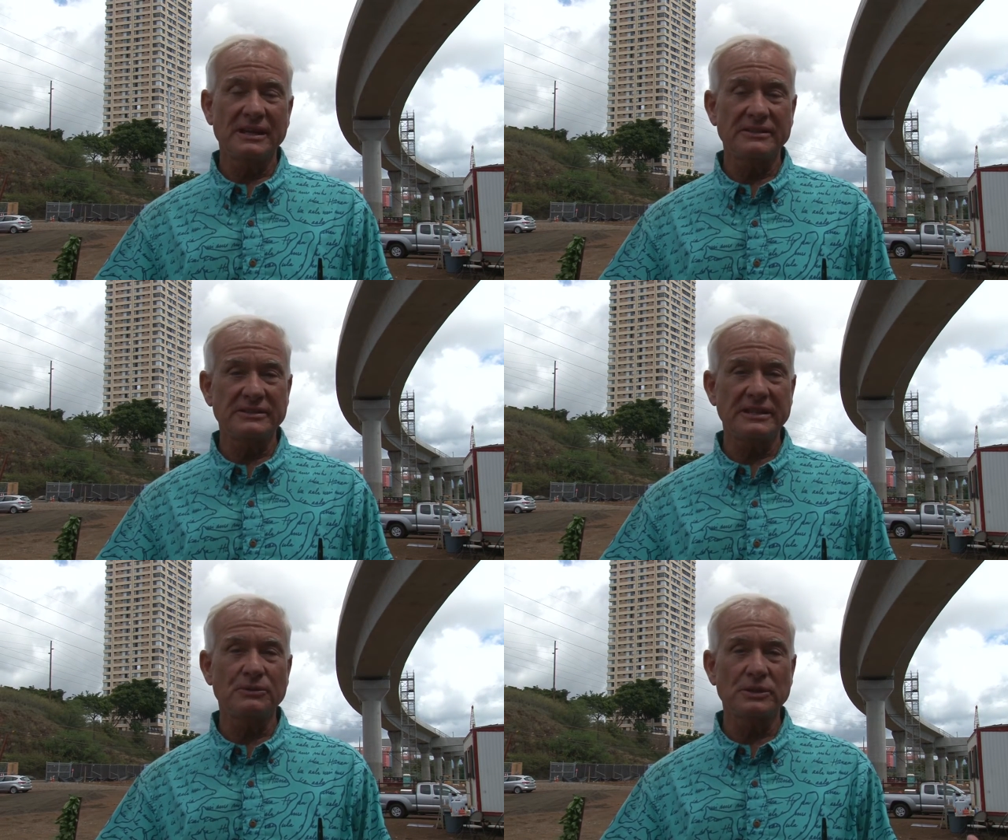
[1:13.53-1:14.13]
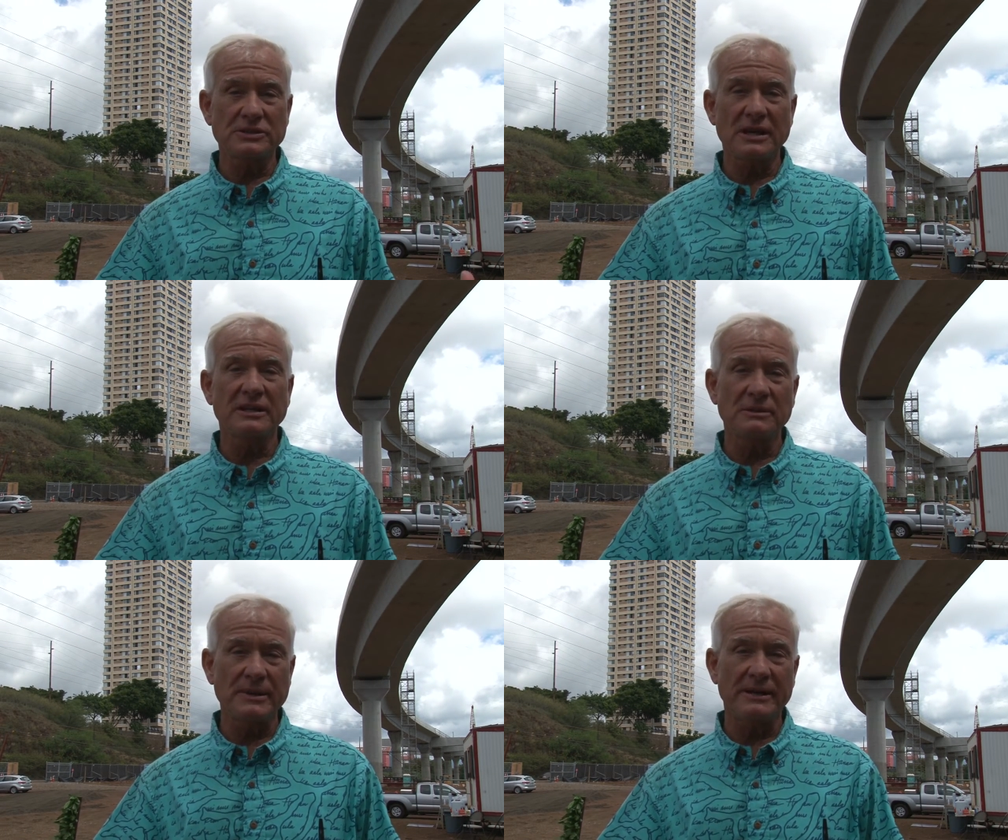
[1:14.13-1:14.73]
And today we're
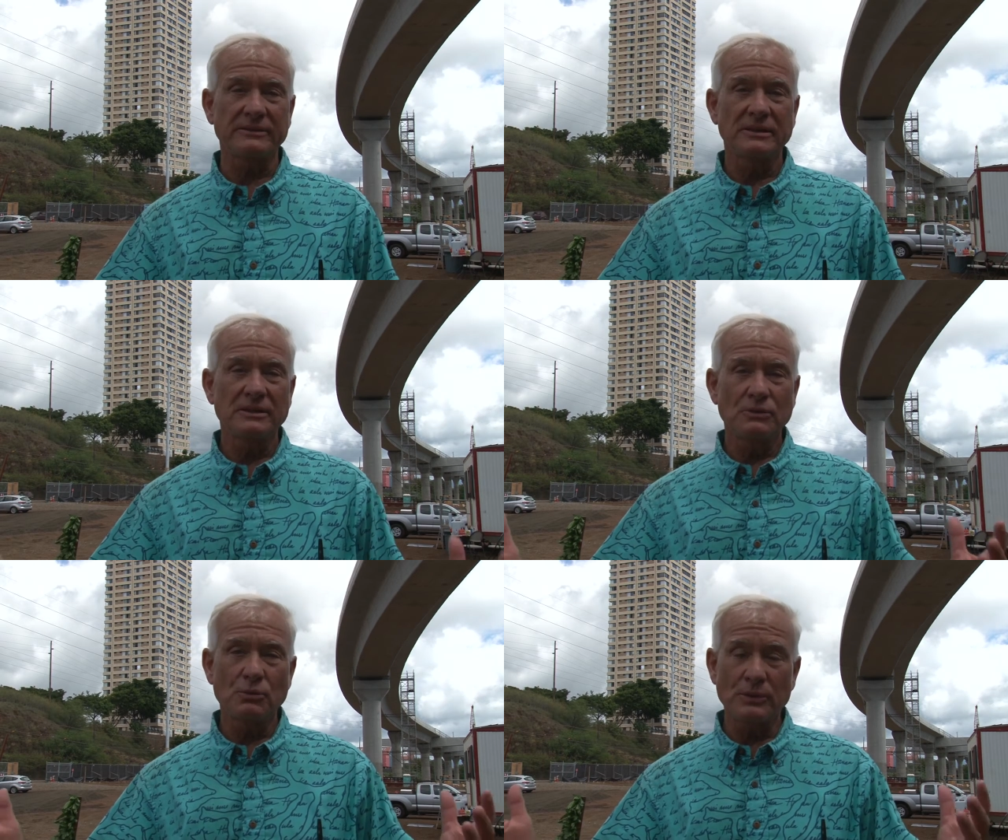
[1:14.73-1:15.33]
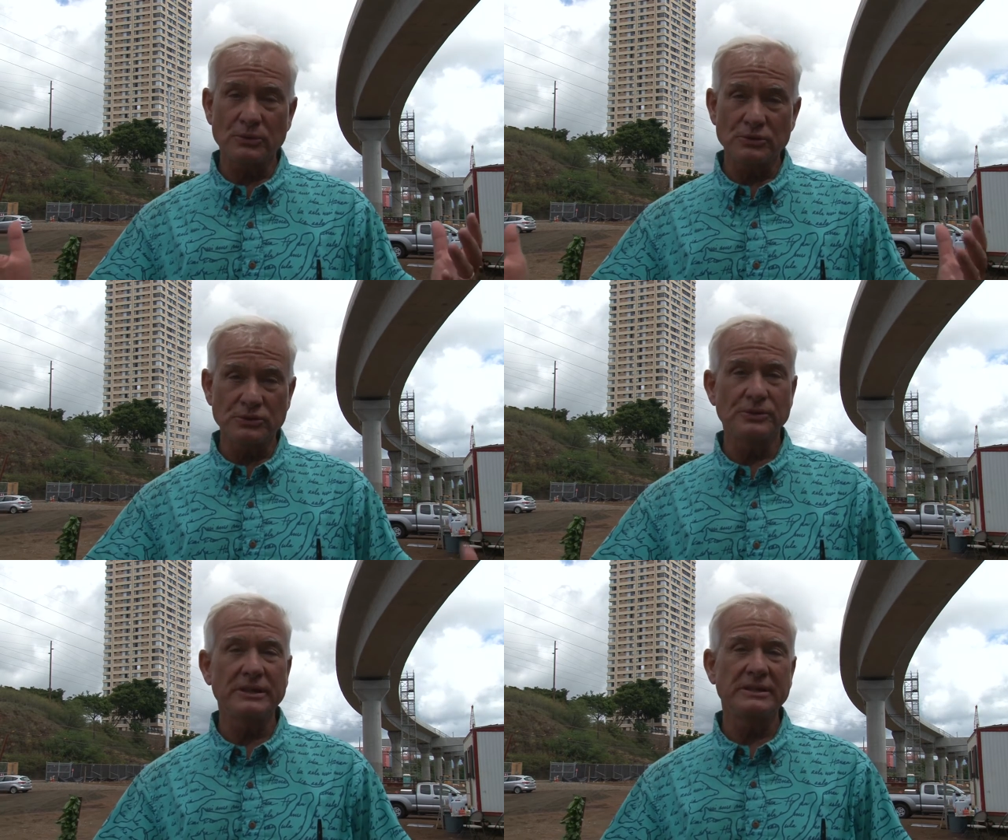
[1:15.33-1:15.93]
talking about what we're
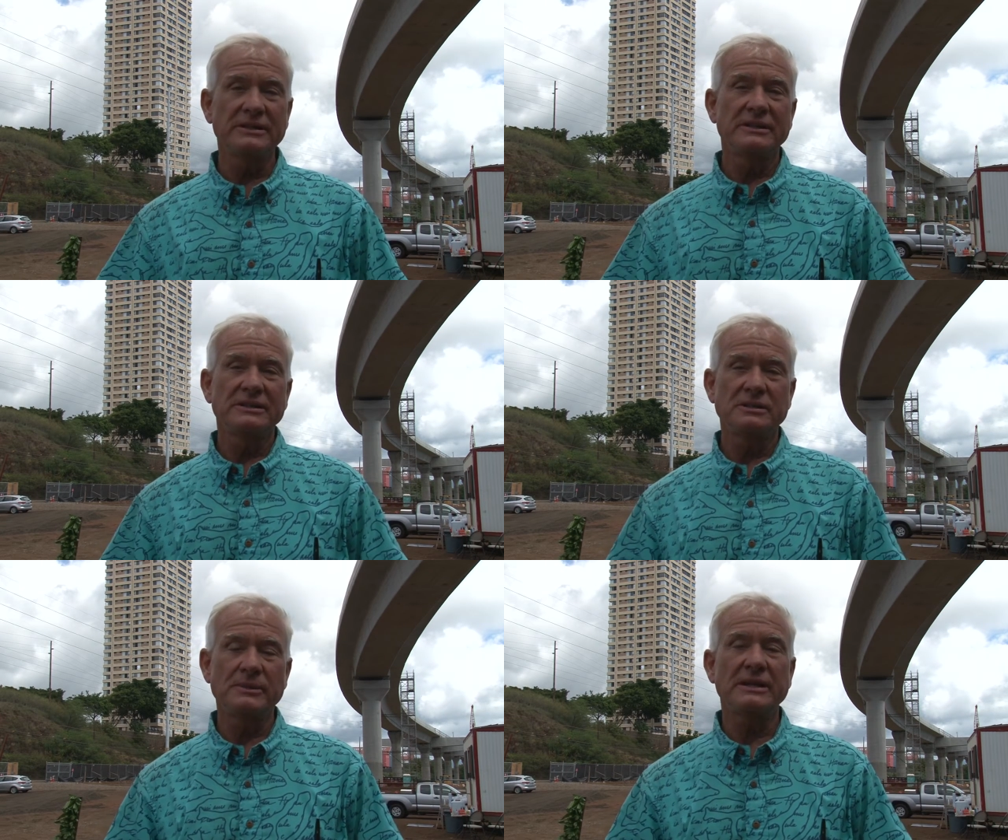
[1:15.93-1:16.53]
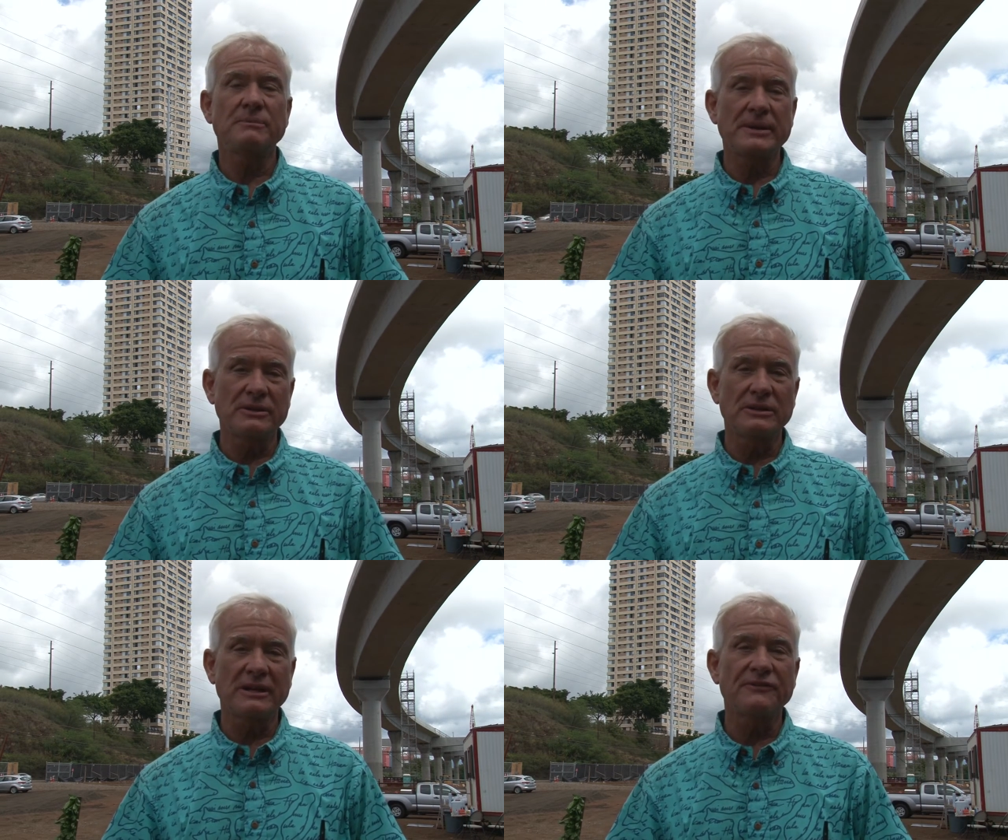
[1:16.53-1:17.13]
doing to make a
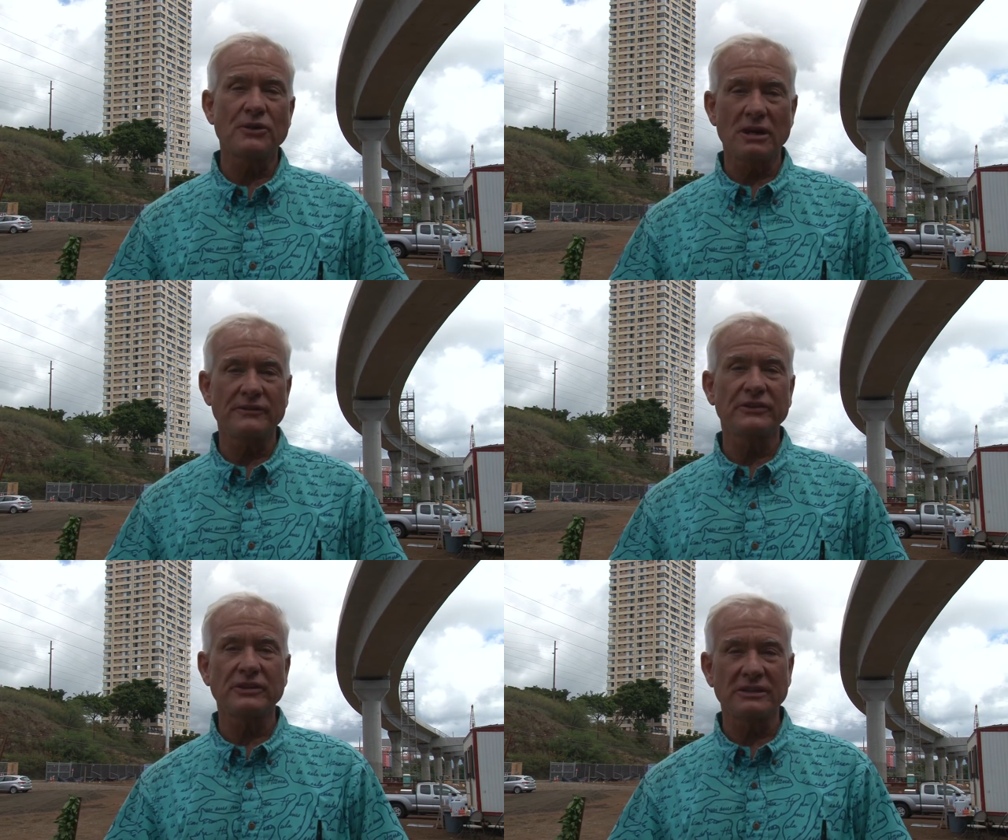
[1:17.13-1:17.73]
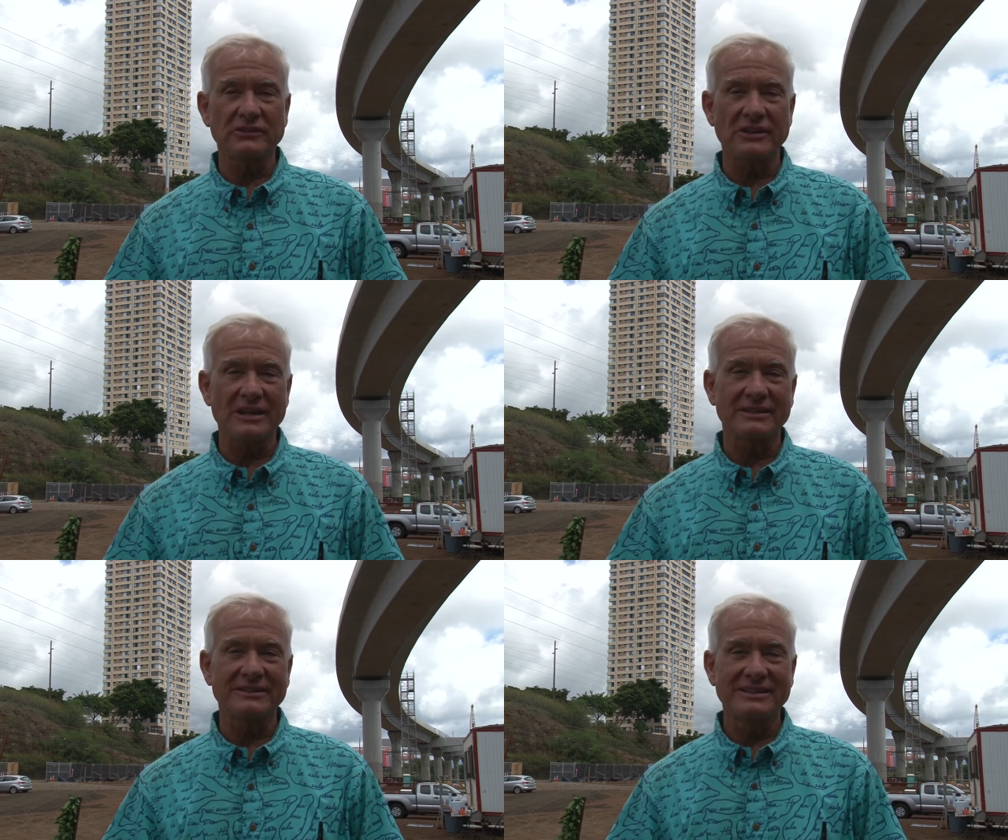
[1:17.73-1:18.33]
better life for all of us on this
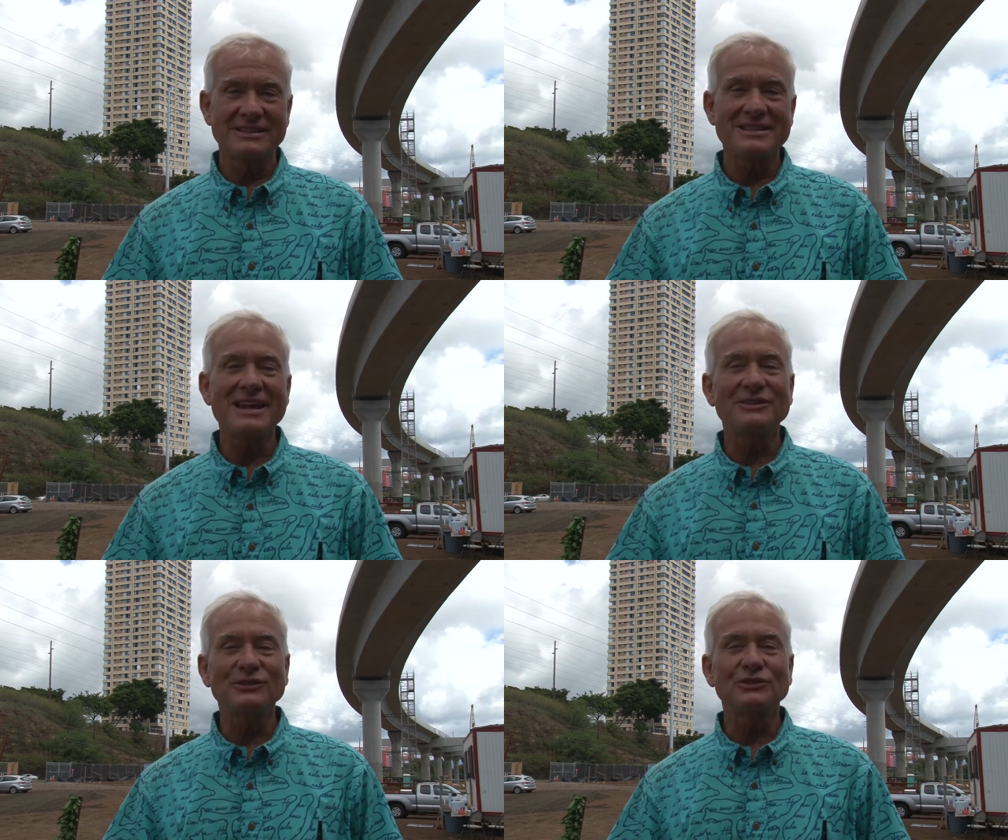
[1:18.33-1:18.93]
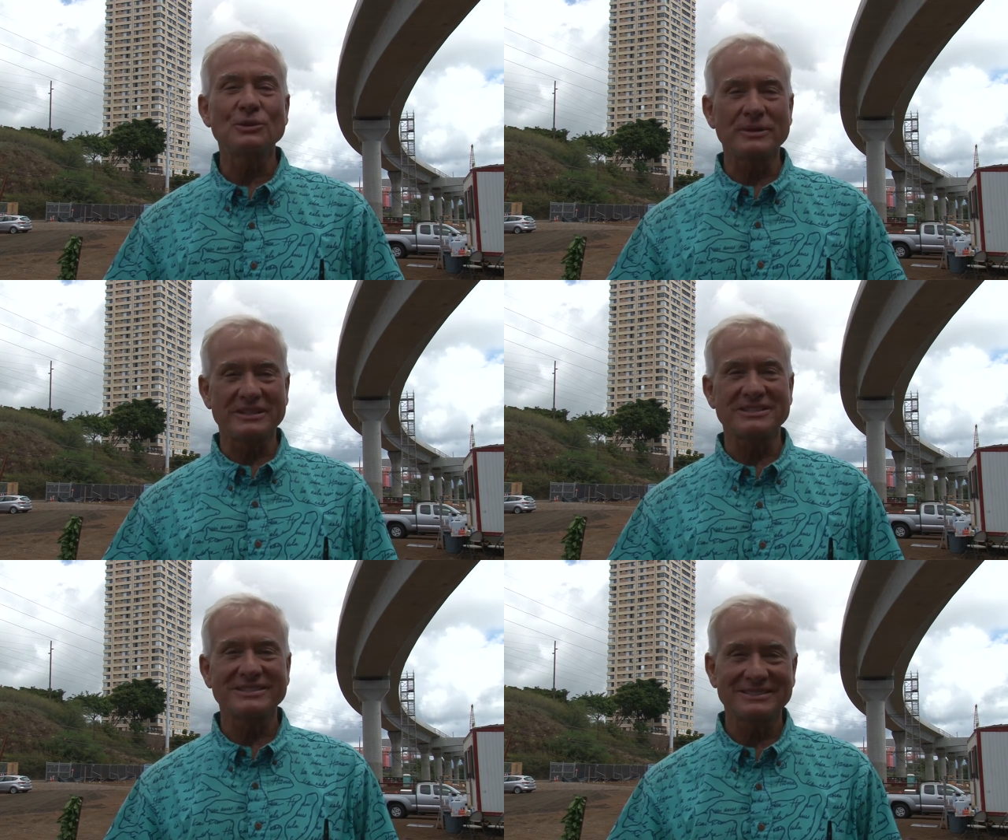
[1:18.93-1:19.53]
island. Thank you so
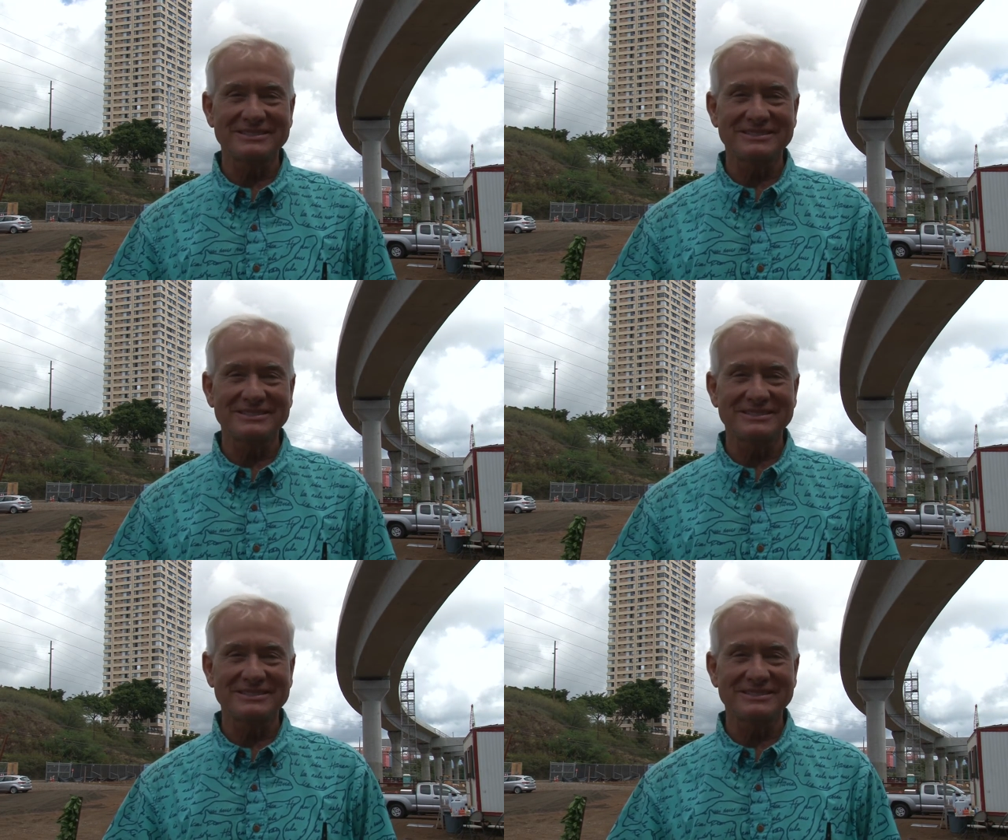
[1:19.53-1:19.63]
much.